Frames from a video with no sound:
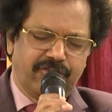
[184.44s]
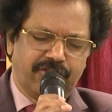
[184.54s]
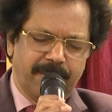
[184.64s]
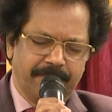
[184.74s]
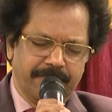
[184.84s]

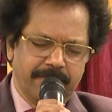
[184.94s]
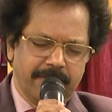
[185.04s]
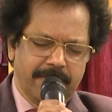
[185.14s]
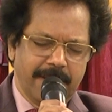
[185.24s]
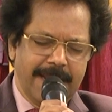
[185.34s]
them,
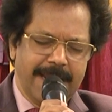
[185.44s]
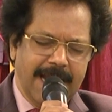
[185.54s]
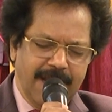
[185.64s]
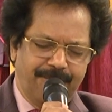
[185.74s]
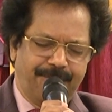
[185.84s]

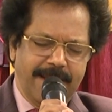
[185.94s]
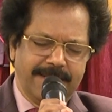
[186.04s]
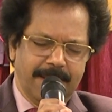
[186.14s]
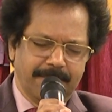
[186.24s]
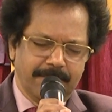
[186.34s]
edify
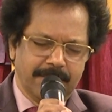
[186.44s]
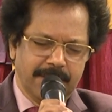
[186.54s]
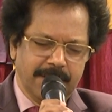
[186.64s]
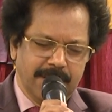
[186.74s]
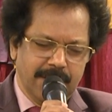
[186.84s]
them,
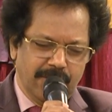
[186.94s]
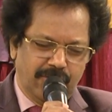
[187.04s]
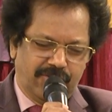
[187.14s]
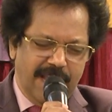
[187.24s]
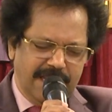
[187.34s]

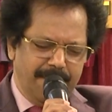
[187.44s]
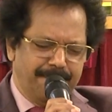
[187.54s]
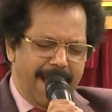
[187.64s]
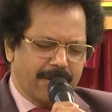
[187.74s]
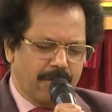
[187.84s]
send them
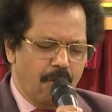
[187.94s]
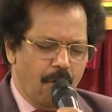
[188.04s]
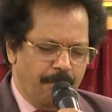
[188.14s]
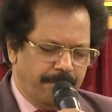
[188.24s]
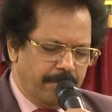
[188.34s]
back
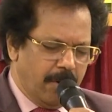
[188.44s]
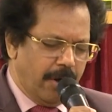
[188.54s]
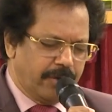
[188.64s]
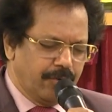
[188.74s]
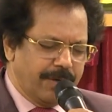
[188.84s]
home or
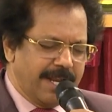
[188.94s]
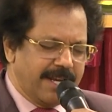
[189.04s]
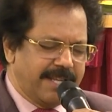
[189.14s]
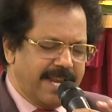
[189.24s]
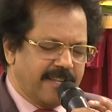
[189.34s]
to their,
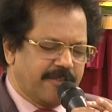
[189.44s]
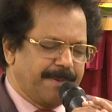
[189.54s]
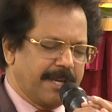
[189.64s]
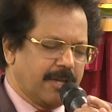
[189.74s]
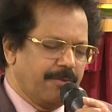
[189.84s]
their
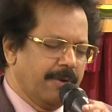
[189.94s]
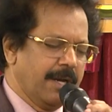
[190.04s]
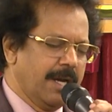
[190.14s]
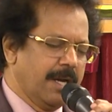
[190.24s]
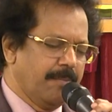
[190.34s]
respective
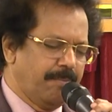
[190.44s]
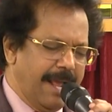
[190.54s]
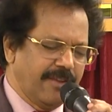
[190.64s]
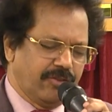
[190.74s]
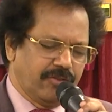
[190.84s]

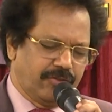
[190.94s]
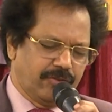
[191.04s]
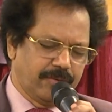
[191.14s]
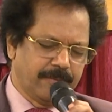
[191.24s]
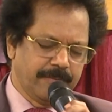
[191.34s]

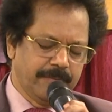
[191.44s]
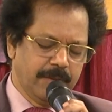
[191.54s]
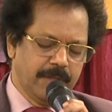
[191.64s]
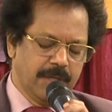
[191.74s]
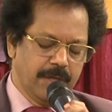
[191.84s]
places
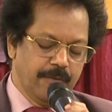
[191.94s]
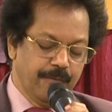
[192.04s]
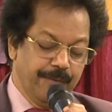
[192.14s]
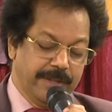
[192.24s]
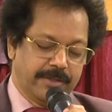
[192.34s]

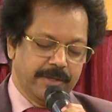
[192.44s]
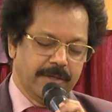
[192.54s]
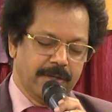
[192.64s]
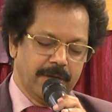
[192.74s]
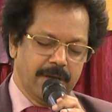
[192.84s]
with
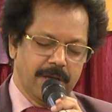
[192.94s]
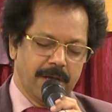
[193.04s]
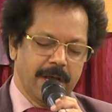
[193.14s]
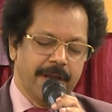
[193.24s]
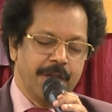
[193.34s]

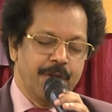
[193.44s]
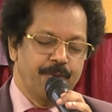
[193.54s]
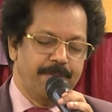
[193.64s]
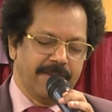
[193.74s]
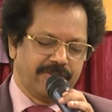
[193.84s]
a new
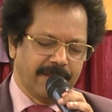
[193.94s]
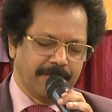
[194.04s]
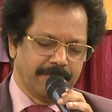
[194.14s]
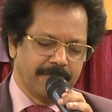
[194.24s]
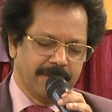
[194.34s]
blessing.
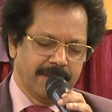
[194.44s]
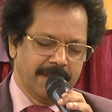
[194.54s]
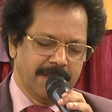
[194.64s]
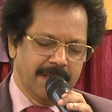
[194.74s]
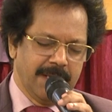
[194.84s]

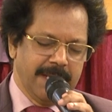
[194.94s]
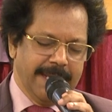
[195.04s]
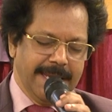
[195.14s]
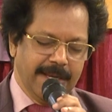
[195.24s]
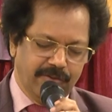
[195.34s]

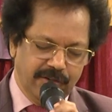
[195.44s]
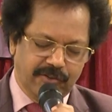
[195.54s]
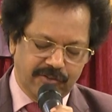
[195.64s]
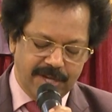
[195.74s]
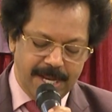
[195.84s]
In
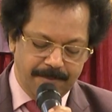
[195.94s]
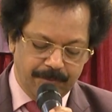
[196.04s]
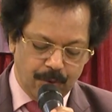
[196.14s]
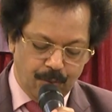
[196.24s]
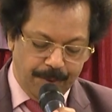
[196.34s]
Jesus' name
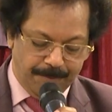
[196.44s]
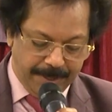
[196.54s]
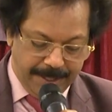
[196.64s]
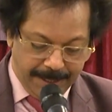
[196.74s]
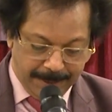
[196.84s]
we
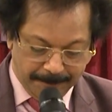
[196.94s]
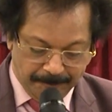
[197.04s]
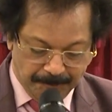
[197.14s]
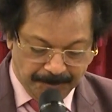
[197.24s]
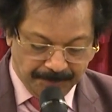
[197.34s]
pray.
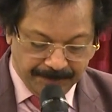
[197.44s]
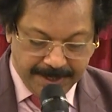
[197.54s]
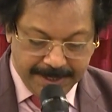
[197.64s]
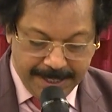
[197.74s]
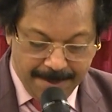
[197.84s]

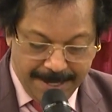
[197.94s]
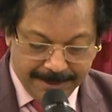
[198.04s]
Amen.